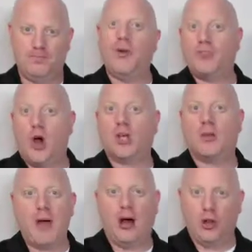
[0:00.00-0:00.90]
We've talked
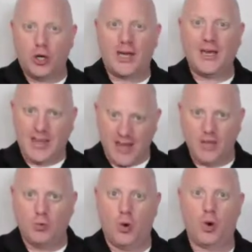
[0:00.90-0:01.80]
about looking
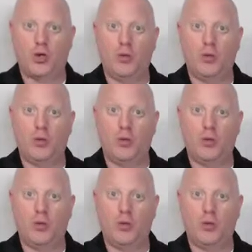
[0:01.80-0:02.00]
inward,